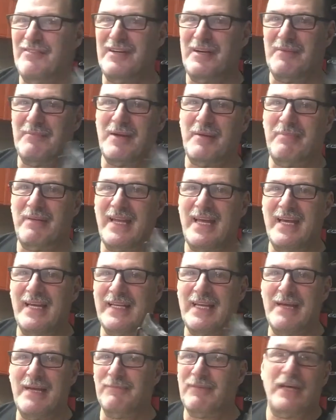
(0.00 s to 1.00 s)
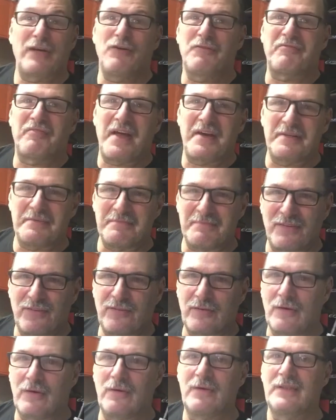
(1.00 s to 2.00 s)
up my clamps. I couldn't find them,
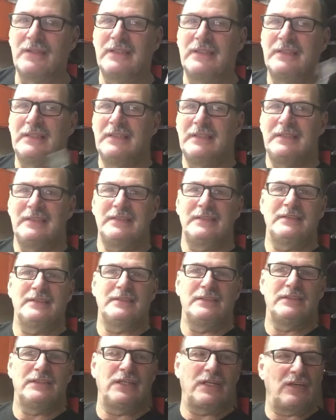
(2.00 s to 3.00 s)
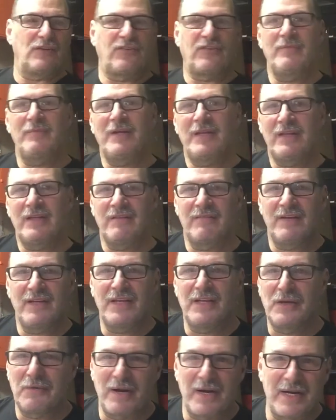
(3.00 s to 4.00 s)
so you can see me in the
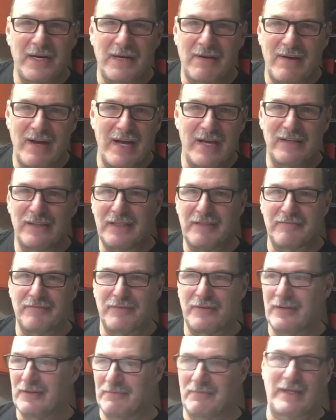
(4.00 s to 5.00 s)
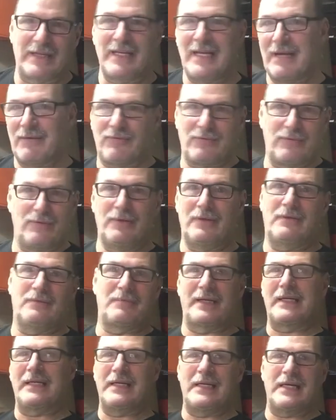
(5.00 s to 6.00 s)
video running around looking for my clamps. Oh
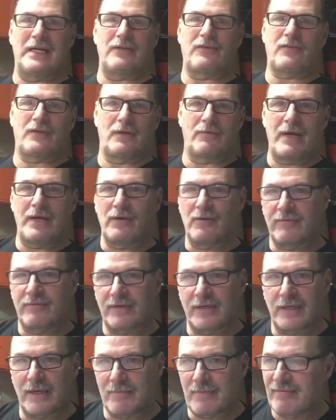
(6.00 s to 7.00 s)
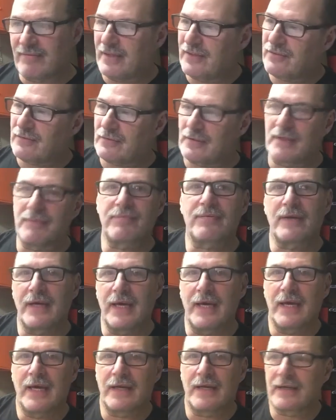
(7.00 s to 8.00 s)
my God! So I ran over and got my vice grip,
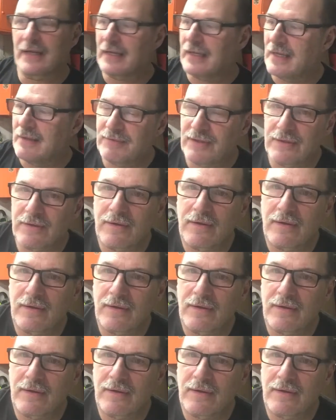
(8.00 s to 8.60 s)
and I clamped